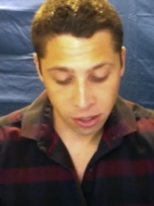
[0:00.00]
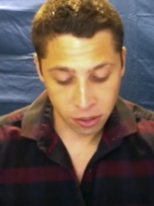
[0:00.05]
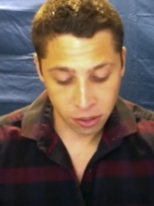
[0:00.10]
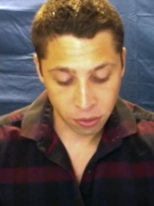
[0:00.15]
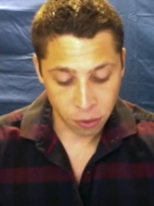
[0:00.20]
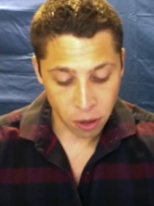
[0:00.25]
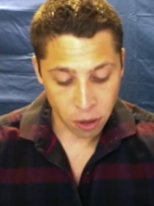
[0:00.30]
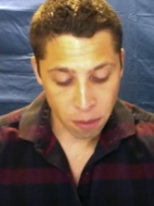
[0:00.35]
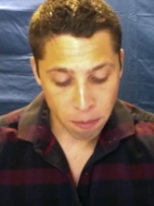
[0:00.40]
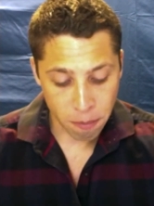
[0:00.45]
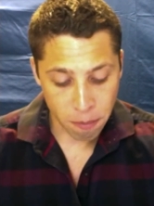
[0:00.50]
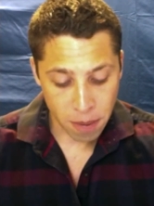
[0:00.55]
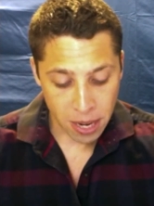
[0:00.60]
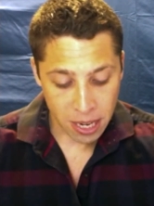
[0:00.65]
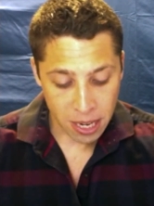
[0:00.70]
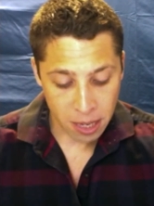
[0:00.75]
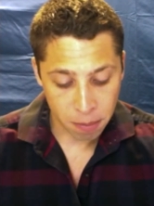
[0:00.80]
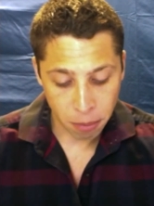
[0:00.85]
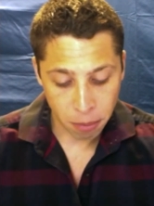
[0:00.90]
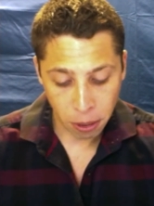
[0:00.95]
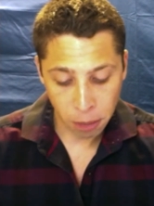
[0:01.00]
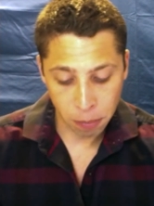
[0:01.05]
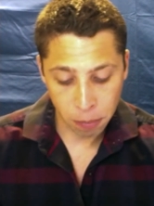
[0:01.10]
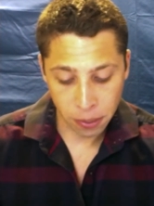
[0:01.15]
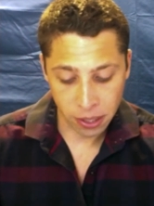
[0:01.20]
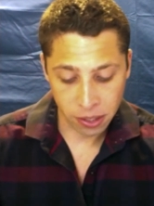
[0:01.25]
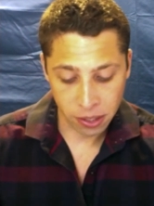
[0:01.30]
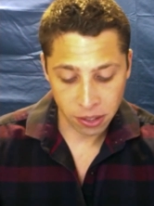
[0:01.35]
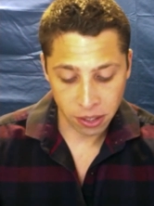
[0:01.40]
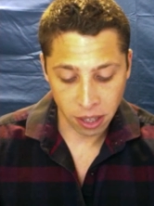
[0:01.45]
for the main
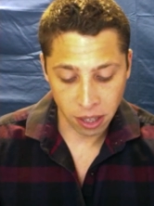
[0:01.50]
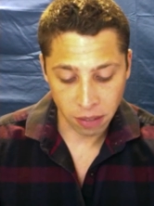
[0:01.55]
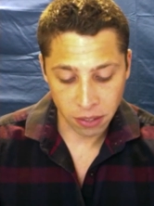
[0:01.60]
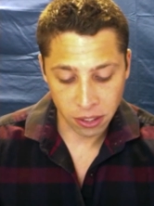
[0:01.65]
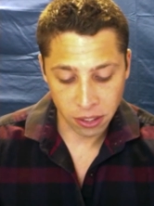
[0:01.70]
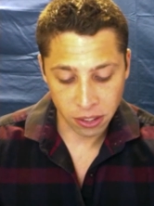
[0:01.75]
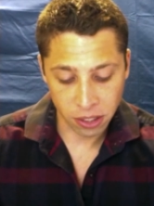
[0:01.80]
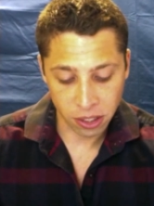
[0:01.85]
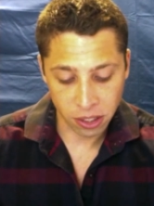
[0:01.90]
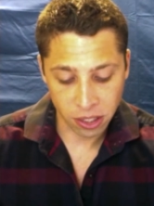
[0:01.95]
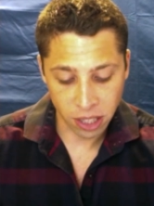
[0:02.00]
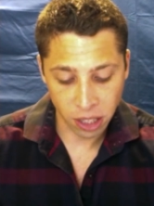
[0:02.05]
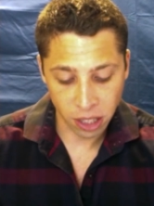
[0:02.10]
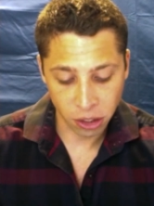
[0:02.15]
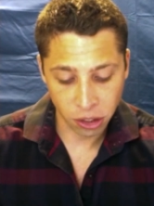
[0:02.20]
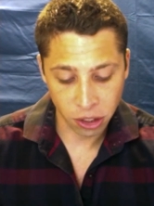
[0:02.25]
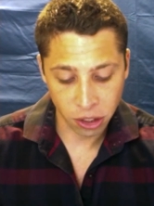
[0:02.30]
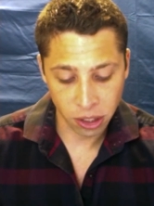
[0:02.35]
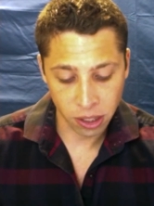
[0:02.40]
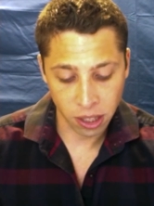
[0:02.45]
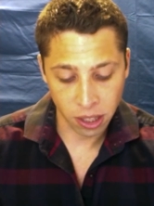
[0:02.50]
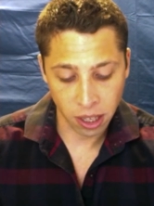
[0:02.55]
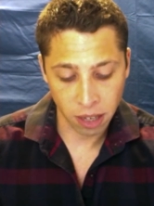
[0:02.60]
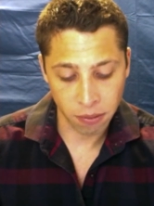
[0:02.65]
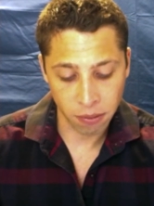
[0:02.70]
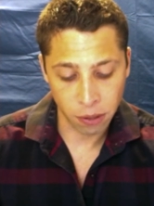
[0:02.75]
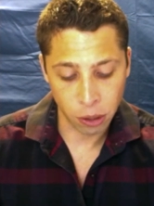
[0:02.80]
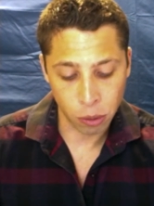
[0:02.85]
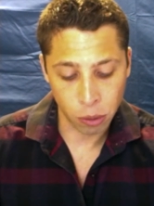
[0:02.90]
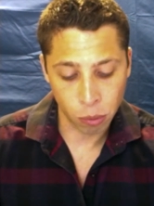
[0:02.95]
purpose of his discussion
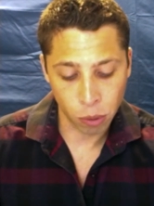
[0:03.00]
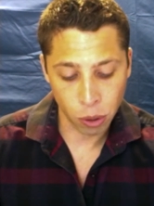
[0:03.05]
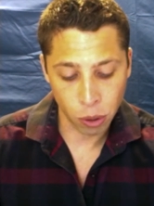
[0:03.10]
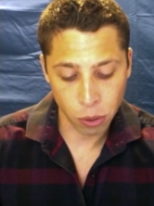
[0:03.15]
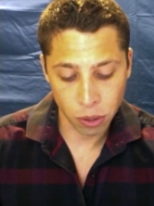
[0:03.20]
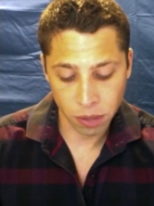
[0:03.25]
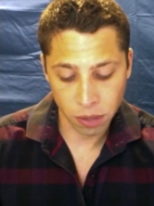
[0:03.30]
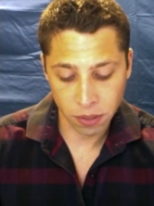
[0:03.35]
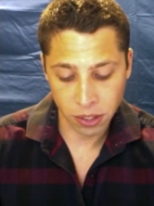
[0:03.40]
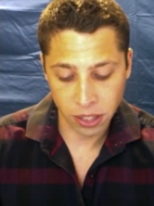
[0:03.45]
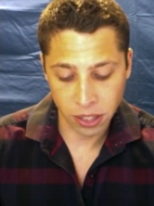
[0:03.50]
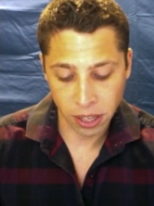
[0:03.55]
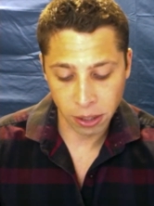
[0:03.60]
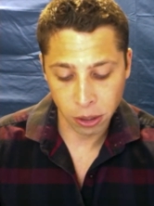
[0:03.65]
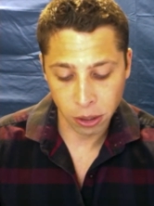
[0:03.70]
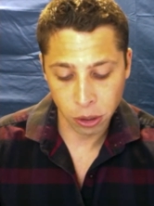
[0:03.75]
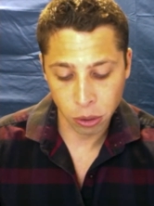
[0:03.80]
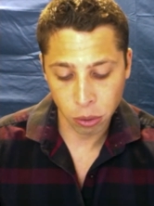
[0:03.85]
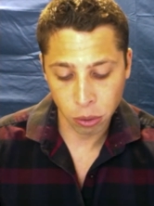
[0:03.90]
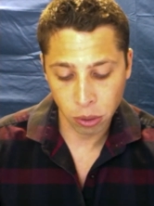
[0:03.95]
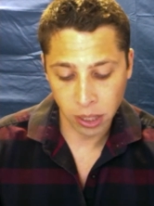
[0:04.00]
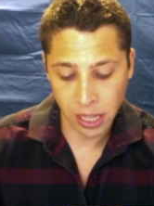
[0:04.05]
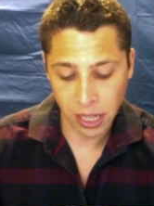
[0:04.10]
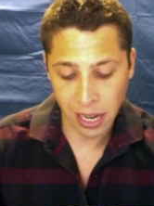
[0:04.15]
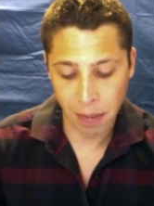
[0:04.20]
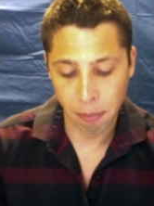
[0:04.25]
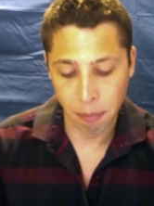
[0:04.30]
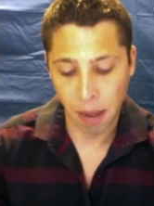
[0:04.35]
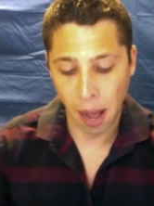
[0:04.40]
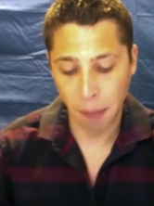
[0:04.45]
of the growth of the territory
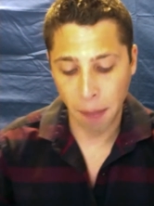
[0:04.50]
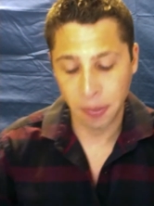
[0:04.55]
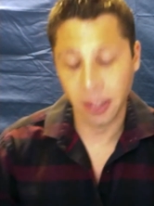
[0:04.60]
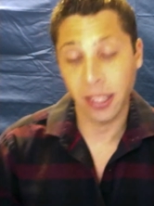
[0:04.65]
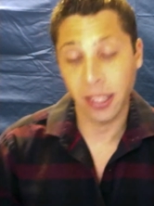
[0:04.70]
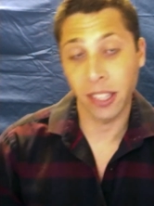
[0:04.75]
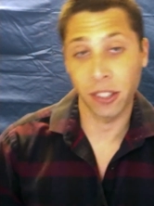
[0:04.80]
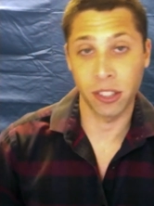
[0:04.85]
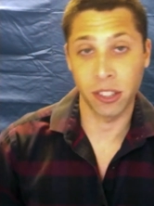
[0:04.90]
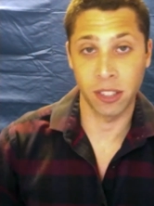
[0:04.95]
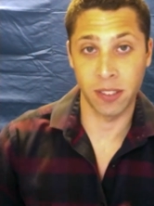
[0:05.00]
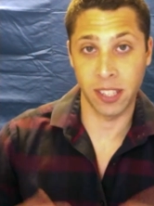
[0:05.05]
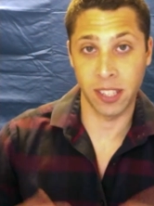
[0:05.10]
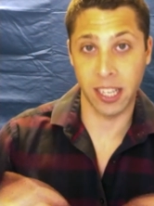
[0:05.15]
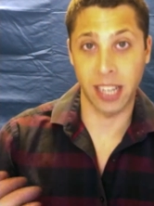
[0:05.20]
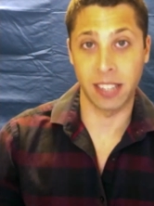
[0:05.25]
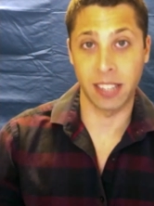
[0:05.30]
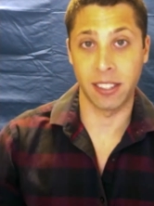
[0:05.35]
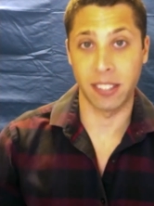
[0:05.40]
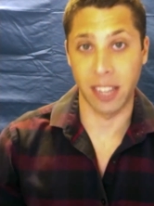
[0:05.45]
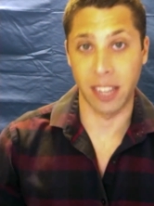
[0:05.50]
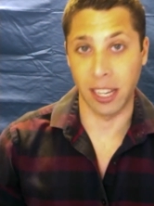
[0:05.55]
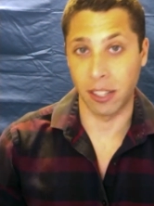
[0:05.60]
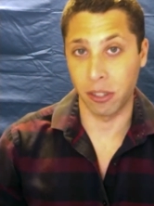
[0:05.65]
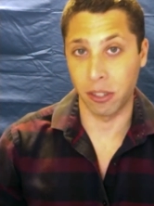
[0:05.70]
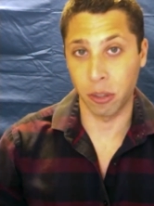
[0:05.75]
and population of the United States.